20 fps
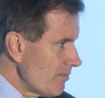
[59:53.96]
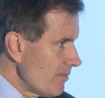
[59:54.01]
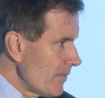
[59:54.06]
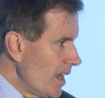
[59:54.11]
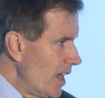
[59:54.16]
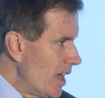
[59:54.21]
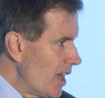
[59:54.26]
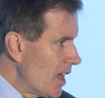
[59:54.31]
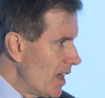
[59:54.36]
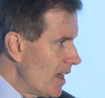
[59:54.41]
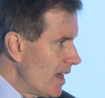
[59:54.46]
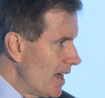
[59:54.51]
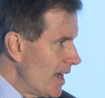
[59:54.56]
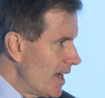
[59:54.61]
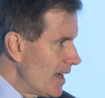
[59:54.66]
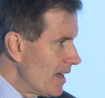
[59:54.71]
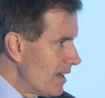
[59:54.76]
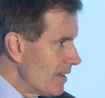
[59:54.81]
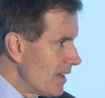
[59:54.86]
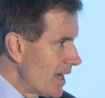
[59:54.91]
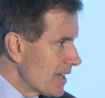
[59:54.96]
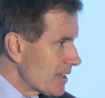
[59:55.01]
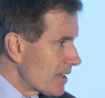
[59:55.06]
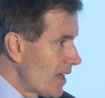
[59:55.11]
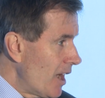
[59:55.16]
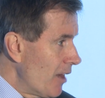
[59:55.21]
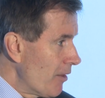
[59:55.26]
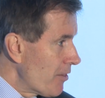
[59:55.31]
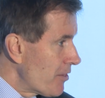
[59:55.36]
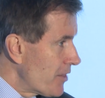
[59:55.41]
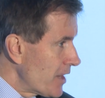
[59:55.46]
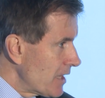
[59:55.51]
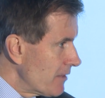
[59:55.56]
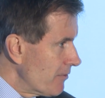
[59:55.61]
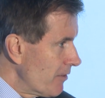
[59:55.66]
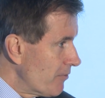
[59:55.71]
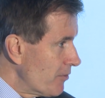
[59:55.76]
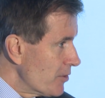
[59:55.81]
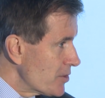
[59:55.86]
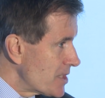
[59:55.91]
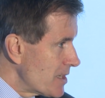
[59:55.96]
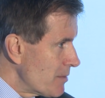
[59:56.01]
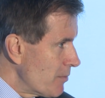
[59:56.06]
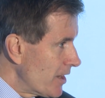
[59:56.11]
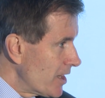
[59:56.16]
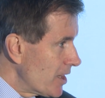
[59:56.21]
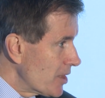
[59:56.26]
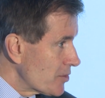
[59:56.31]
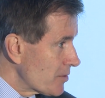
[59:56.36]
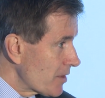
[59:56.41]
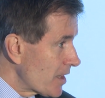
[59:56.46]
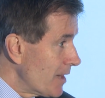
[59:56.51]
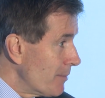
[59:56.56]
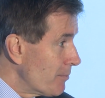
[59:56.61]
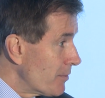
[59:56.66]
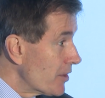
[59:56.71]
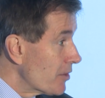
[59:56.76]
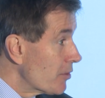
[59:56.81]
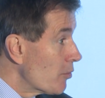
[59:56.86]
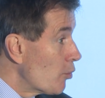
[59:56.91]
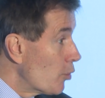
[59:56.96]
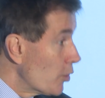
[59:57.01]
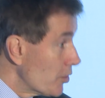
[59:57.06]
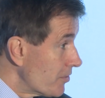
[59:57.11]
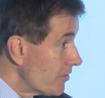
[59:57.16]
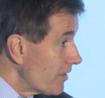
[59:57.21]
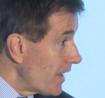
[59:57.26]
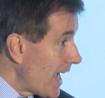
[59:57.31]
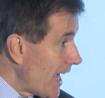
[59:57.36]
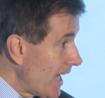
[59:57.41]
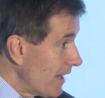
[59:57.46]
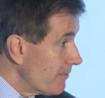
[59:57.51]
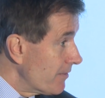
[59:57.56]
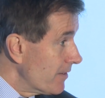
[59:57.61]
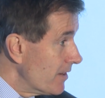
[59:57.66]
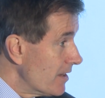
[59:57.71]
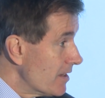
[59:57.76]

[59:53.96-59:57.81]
Uh, uh, I can't think of a F T S E one hundred company that wouldn't have